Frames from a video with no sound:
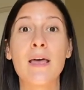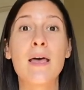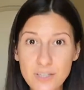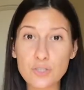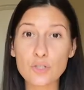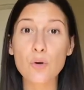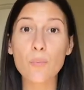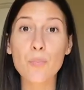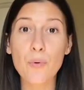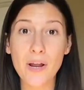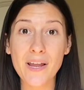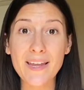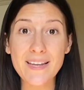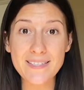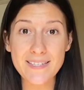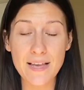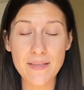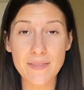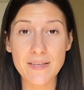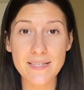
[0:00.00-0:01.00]
So breaking
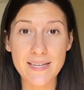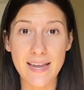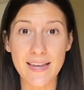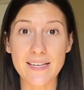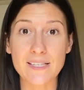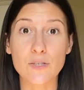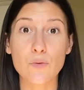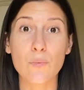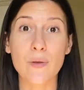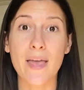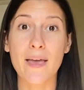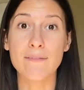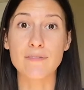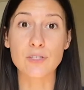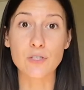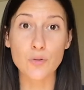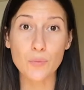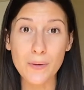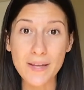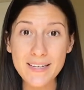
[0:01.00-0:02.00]
down the tastes, we have
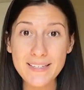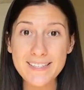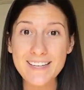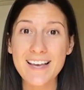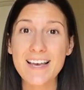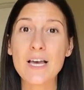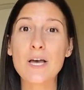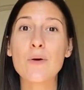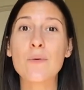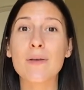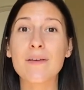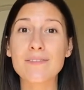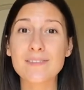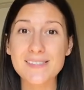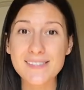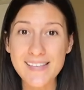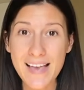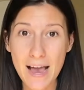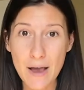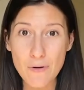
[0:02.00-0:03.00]
sweet, we have
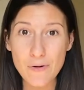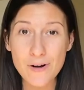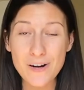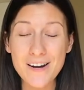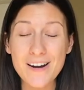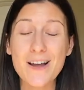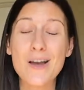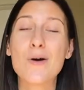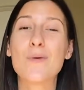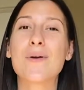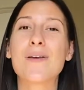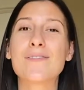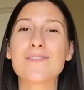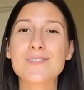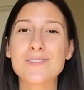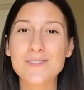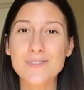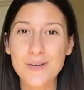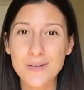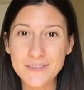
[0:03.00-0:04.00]
sour, we have
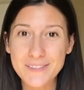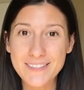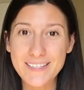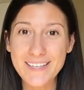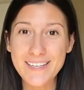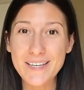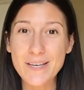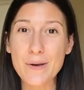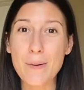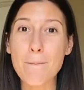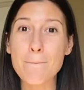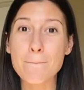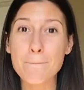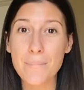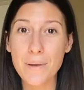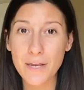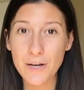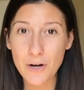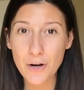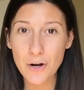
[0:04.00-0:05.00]
salty,
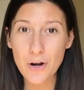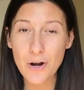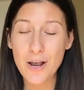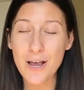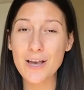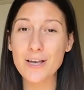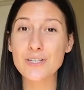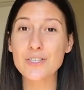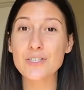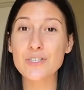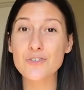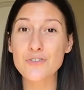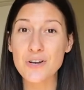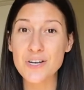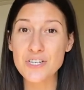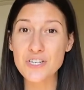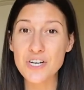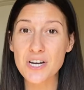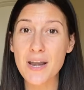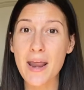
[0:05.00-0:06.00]
bitter,
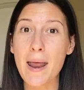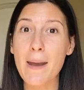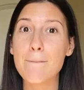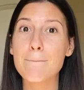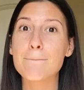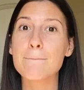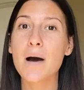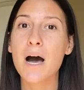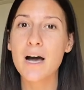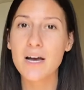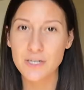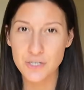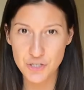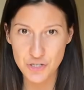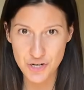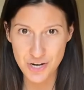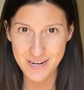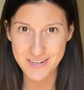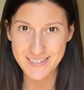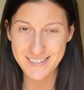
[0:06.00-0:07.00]
astringent, and
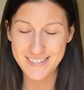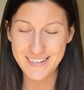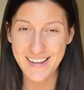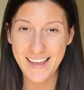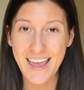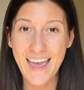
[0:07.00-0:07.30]
pungent.